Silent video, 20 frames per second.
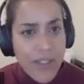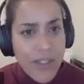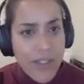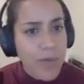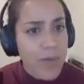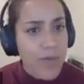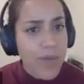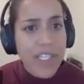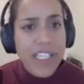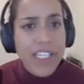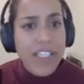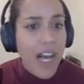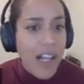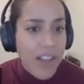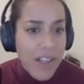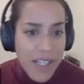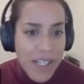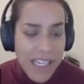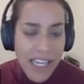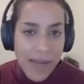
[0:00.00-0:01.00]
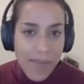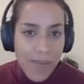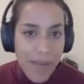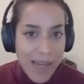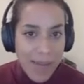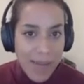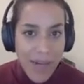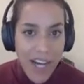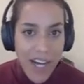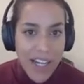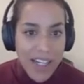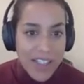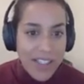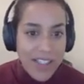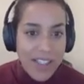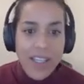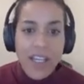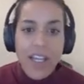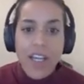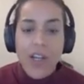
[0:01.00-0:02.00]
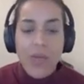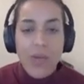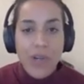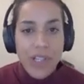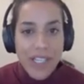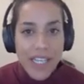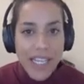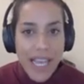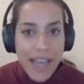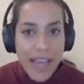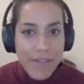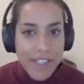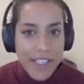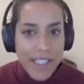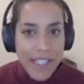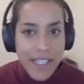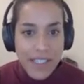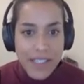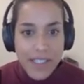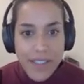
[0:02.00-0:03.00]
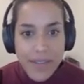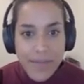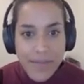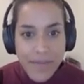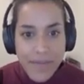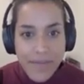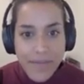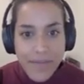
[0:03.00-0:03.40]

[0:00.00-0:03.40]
So we're really not looking at a black box, we're looking at physics.